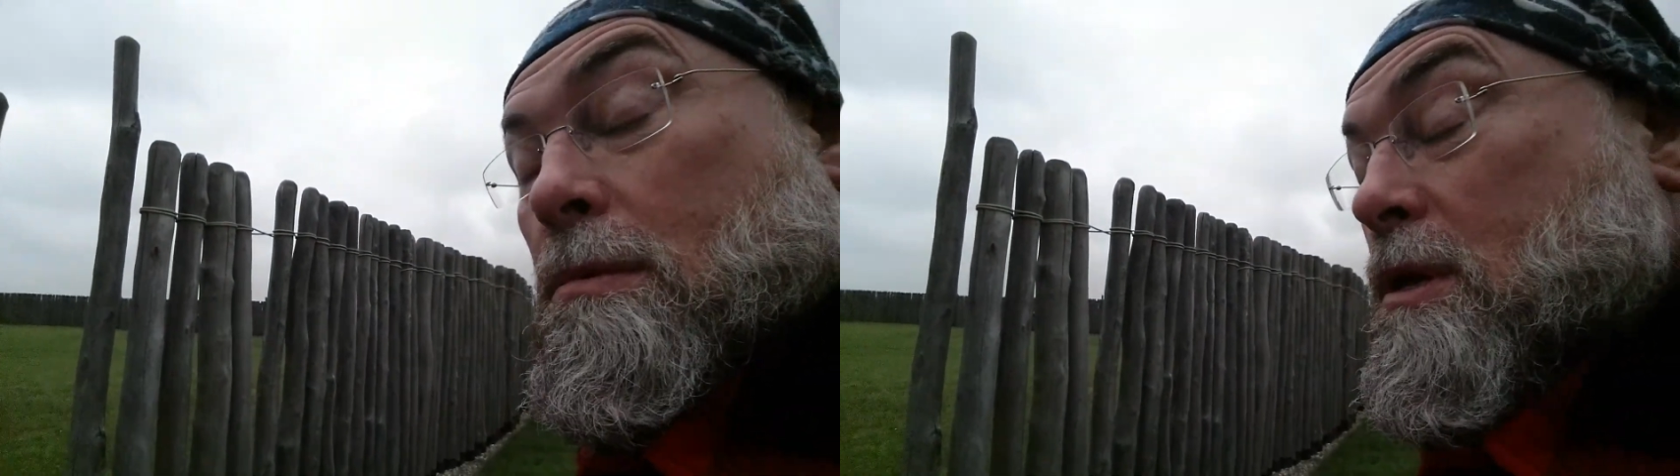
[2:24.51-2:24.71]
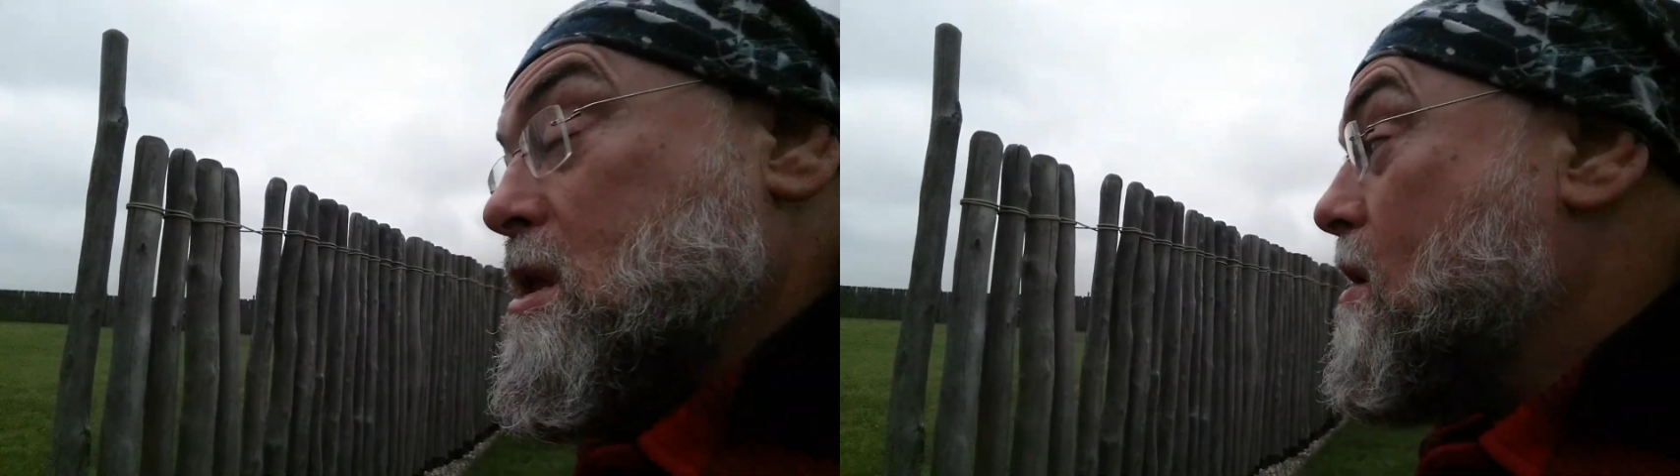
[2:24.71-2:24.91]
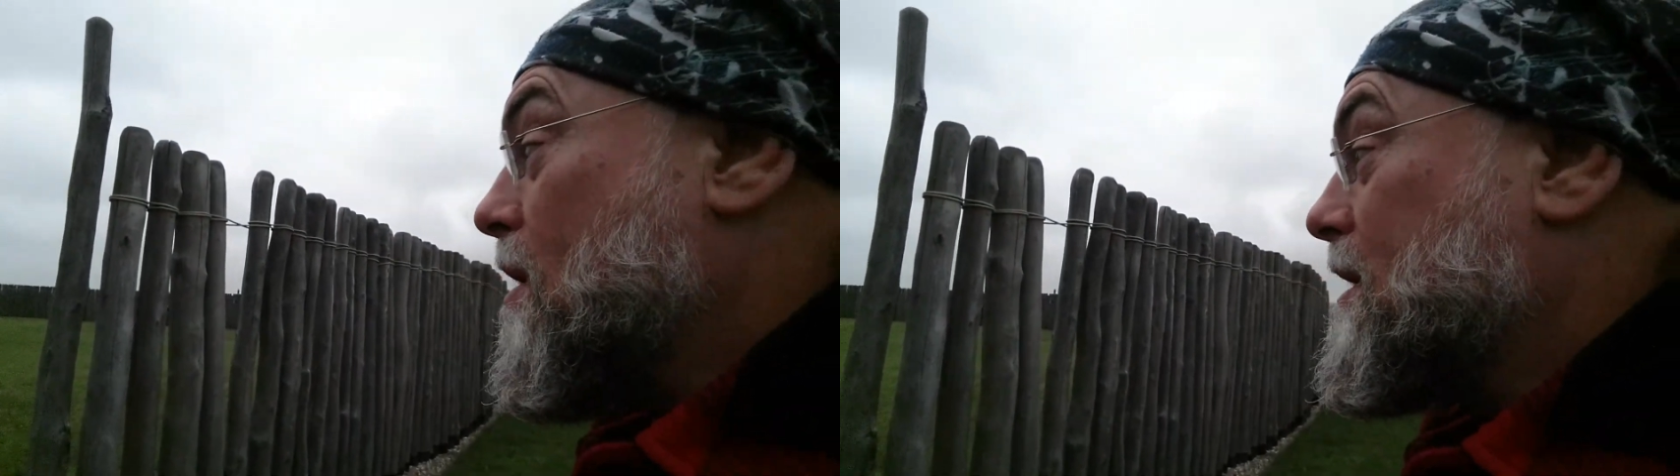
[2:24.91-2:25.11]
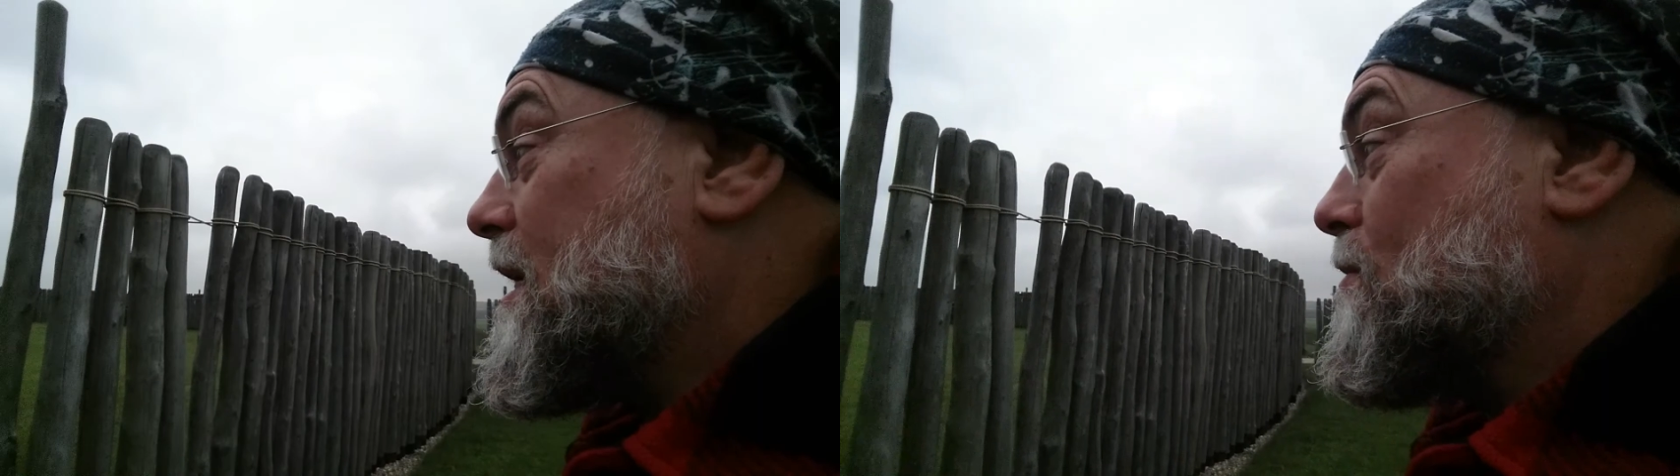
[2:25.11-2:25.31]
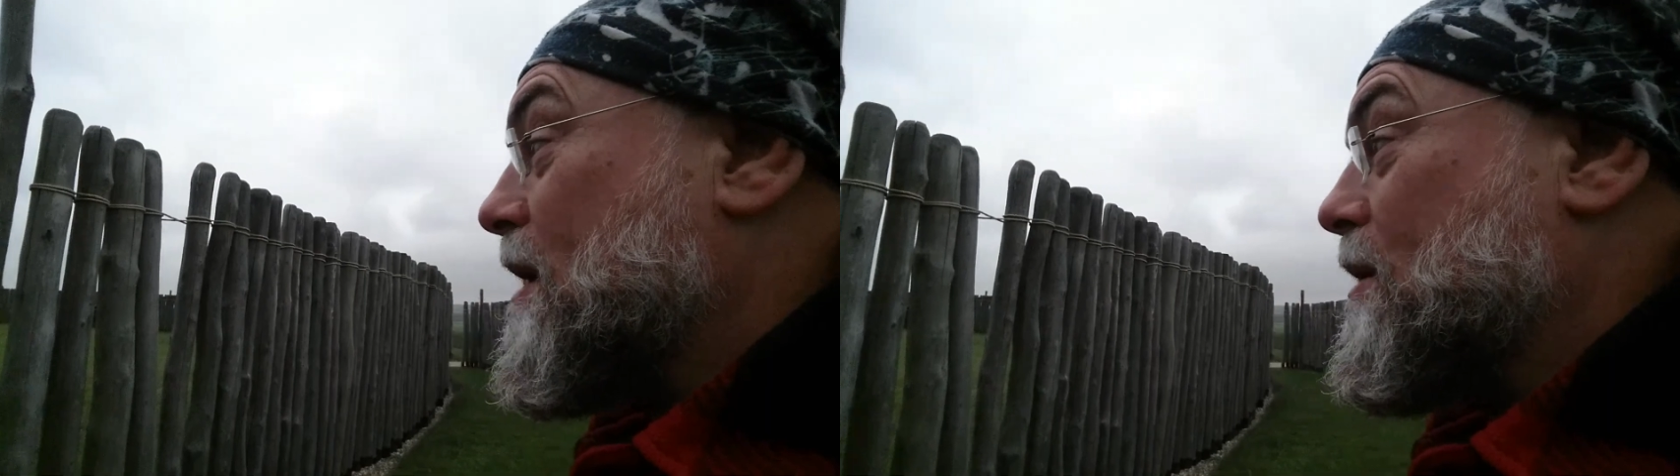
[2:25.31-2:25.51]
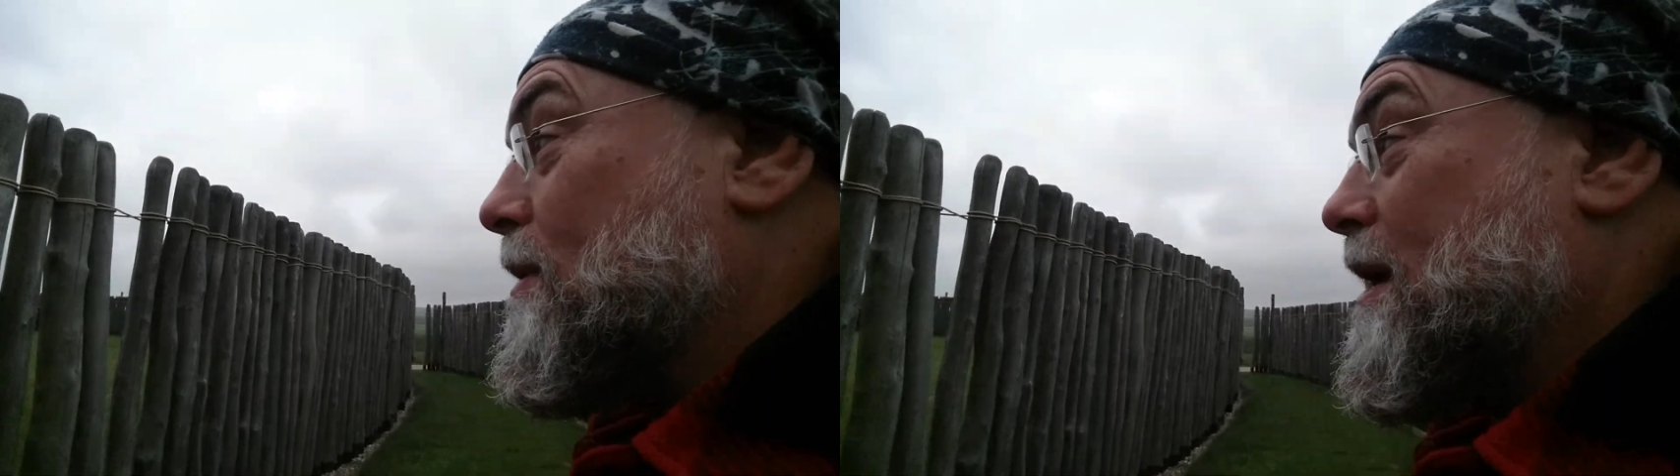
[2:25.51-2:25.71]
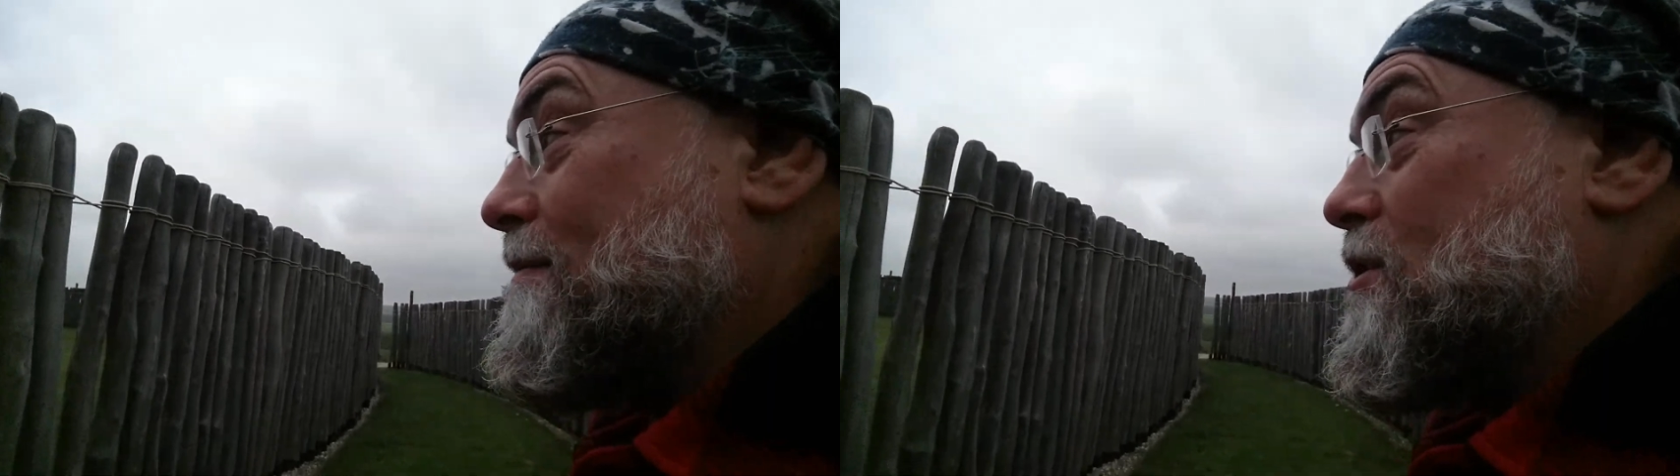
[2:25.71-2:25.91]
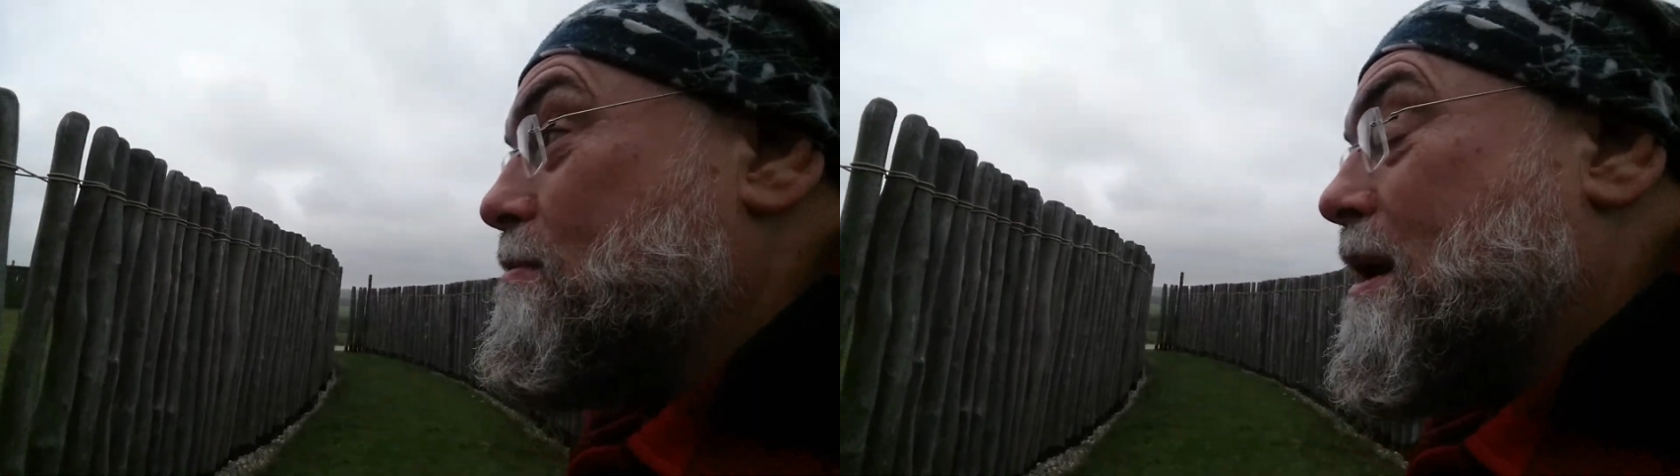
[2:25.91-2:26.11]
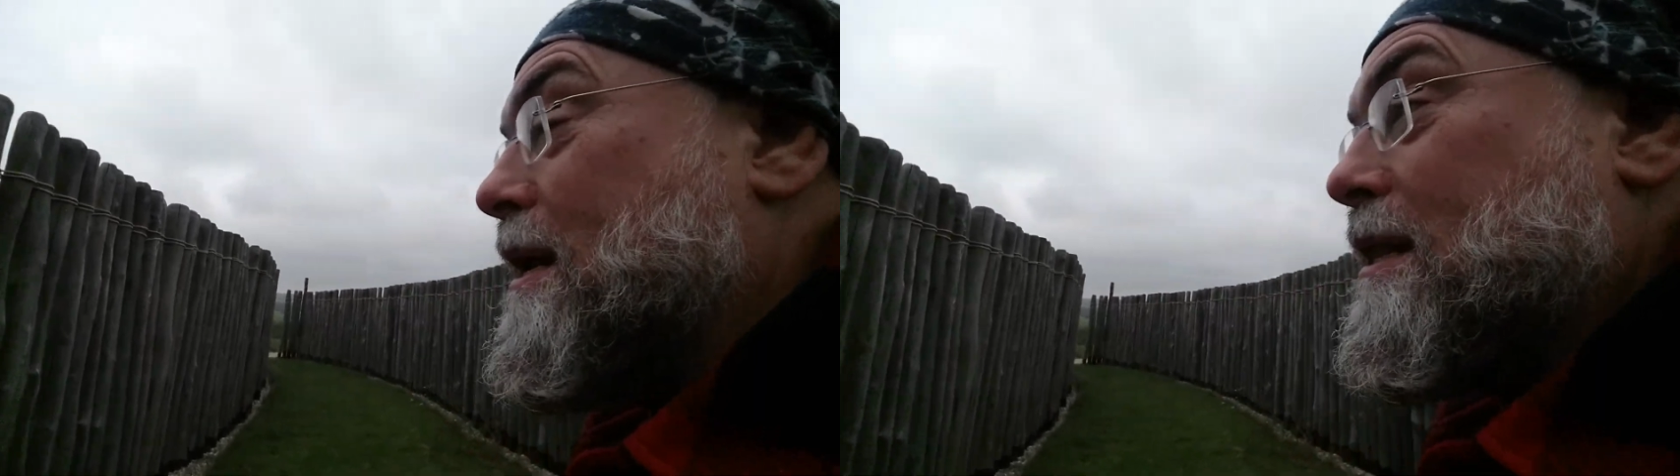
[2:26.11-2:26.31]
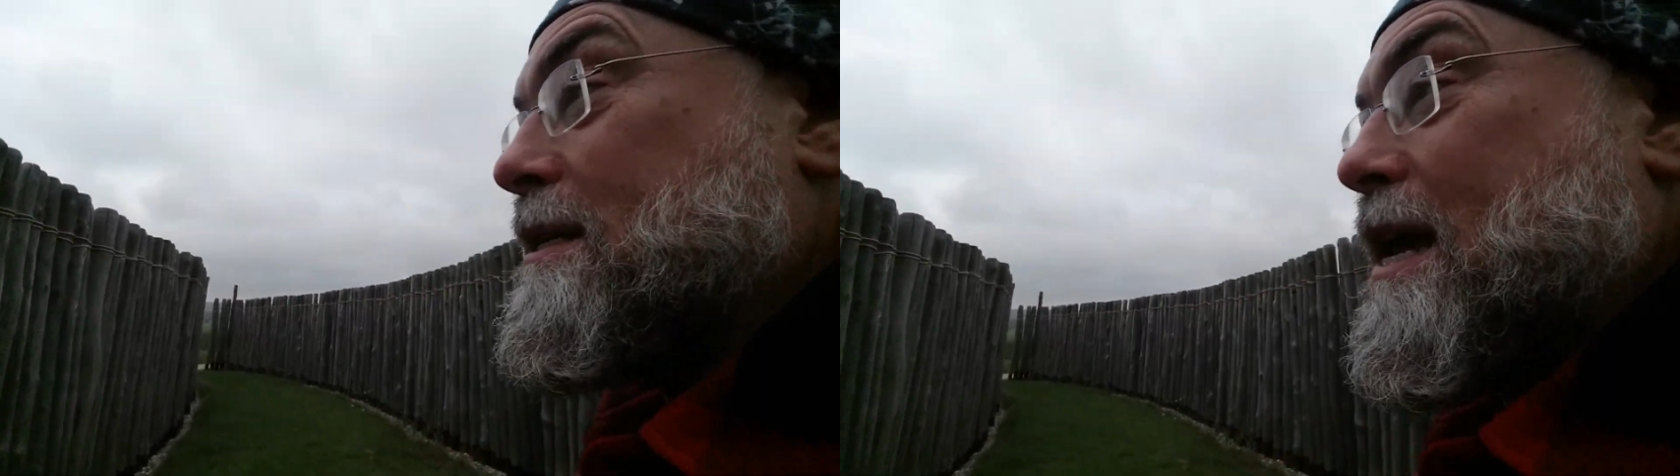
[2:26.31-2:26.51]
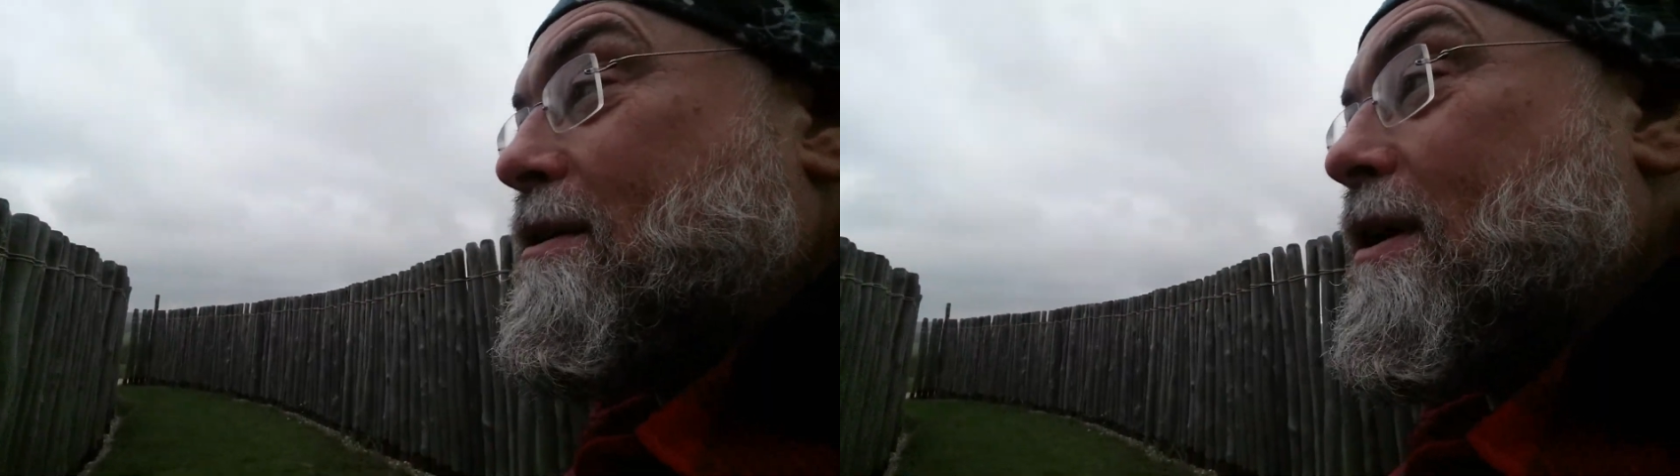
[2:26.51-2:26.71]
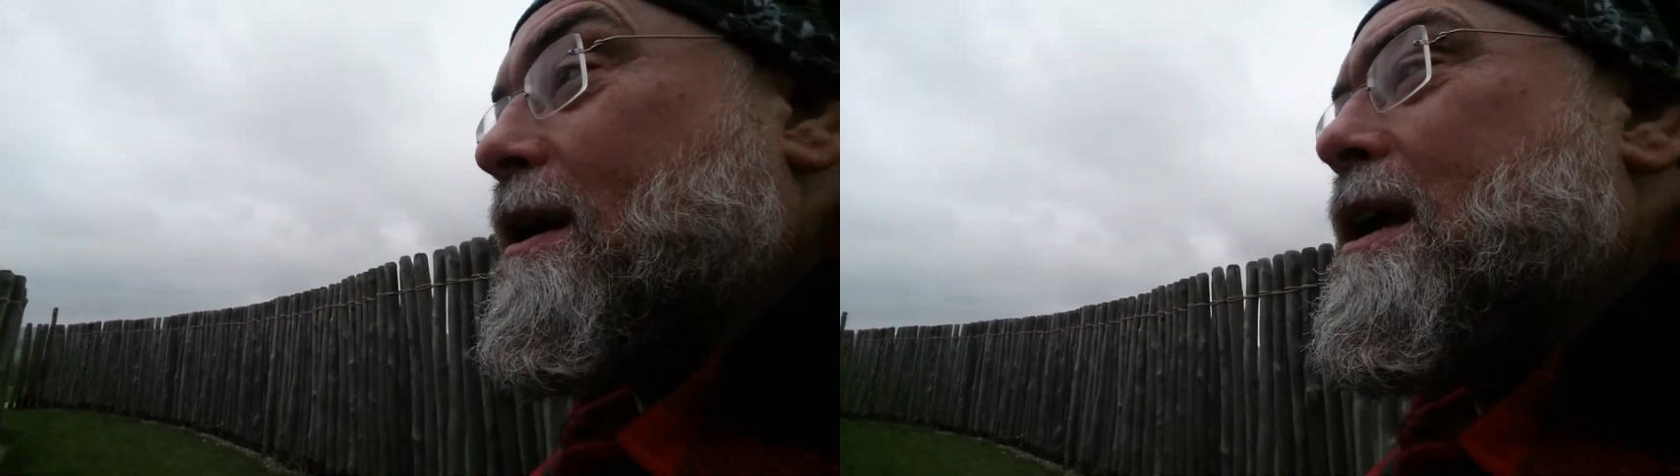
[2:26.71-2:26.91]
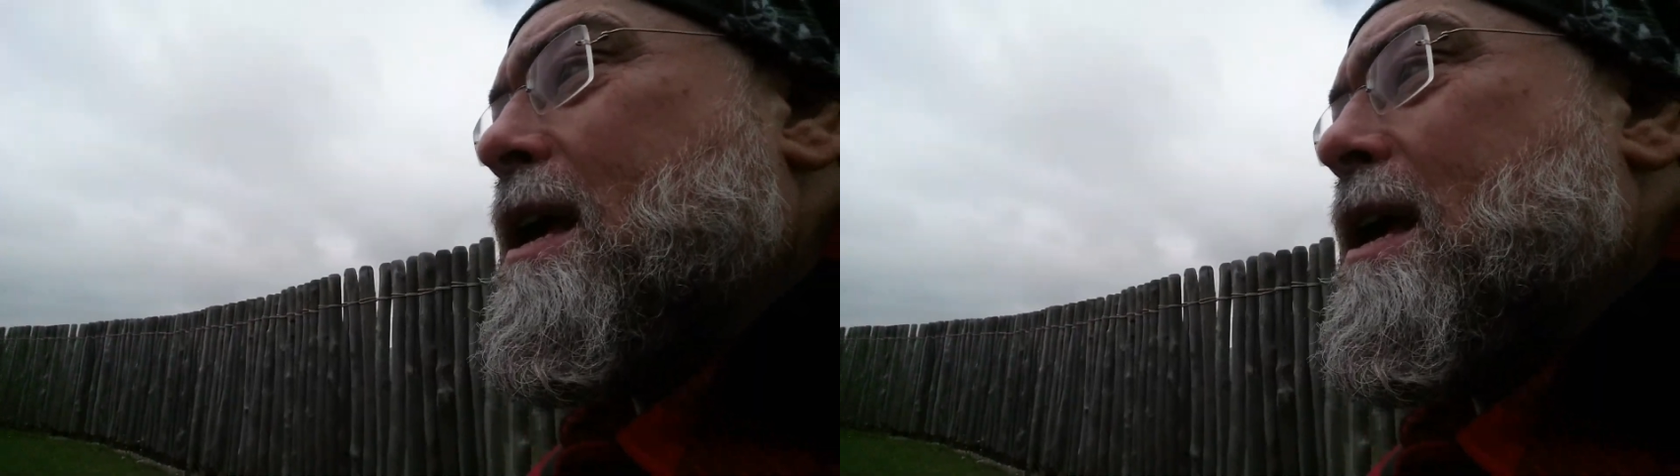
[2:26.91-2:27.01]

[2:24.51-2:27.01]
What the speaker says: No idea why they would have so many in this area,